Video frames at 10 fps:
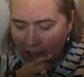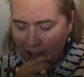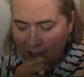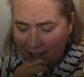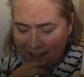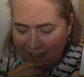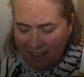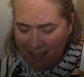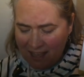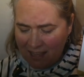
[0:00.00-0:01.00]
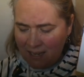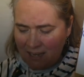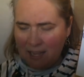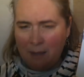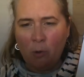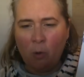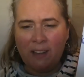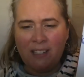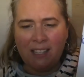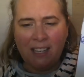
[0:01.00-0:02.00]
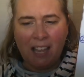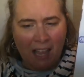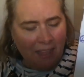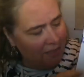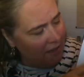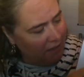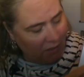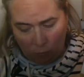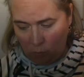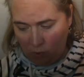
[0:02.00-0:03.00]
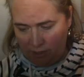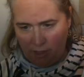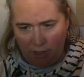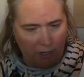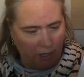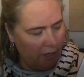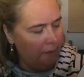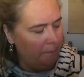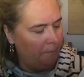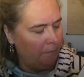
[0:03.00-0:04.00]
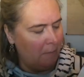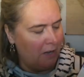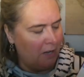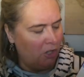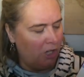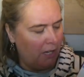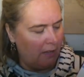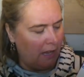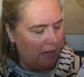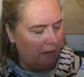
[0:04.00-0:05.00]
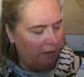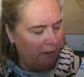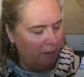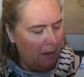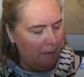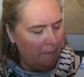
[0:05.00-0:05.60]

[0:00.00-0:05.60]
I then am going to cut this 1/3. I'm going to shade that in a little bit.